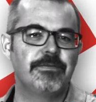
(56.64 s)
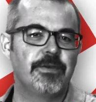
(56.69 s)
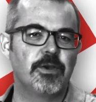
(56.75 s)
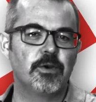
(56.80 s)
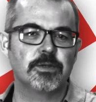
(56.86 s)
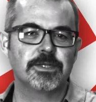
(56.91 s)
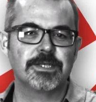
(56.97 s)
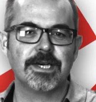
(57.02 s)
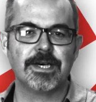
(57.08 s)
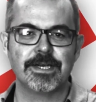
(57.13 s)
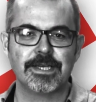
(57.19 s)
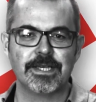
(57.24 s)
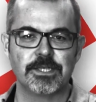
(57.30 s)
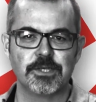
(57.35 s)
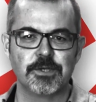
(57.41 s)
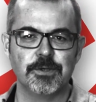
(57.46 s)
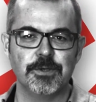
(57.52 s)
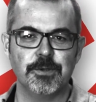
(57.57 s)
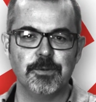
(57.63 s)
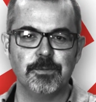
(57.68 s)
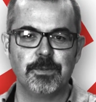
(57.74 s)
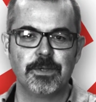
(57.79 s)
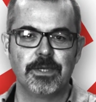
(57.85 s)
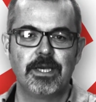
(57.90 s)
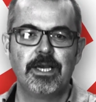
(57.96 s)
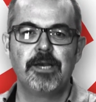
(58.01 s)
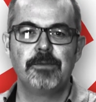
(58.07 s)
for your target group.
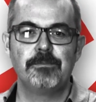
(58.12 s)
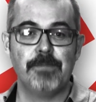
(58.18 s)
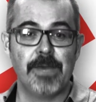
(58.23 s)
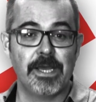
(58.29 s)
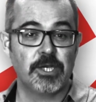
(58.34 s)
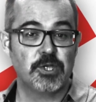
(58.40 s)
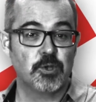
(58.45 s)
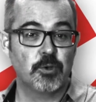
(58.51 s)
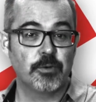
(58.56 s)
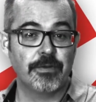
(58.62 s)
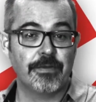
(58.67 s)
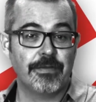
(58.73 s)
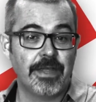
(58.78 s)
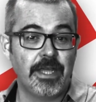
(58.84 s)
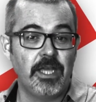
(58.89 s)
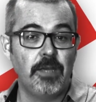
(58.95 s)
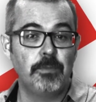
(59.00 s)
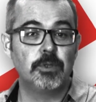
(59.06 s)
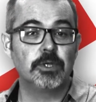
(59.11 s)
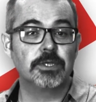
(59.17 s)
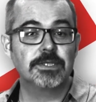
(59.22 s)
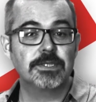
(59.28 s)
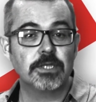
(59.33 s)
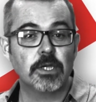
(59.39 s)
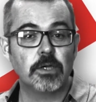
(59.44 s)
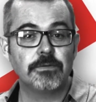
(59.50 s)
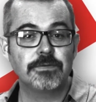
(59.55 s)
Make sure that the ebook
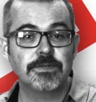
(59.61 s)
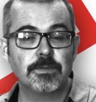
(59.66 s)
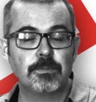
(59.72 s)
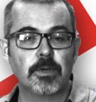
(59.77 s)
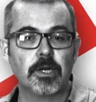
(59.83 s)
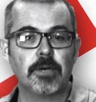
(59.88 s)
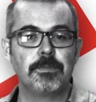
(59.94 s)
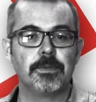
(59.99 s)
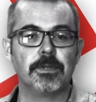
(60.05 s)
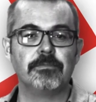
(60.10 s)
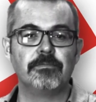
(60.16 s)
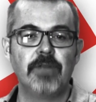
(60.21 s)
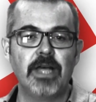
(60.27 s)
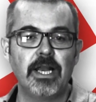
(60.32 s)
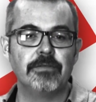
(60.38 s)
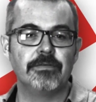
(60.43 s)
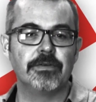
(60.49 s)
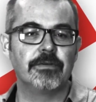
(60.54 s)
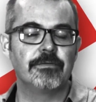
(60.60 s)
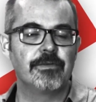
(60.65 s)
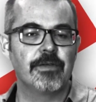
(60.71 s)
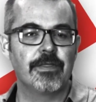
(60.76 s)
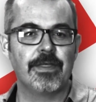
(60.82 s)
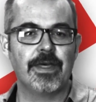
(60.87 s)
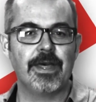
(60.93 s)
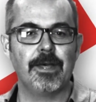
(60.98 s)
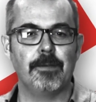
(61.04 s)
solves a problem relevant for
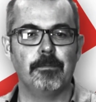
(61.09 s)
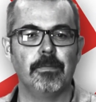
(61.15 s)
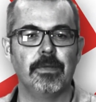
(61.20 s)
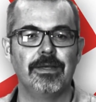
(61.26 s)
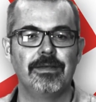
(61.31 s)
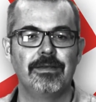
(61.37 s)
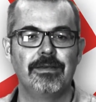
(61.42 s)
them.